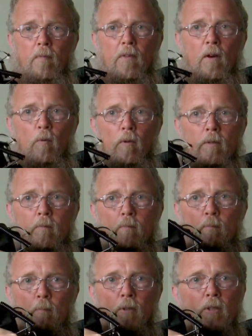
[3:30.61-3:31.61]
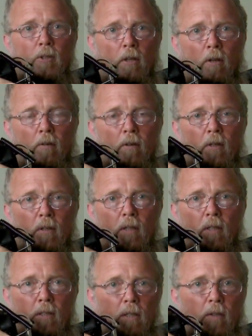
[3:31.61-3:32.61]
that would put the shutter into
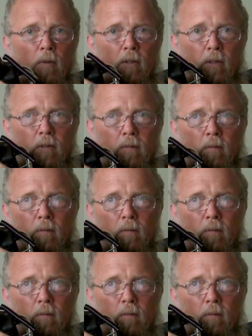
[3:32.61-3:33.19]
continuous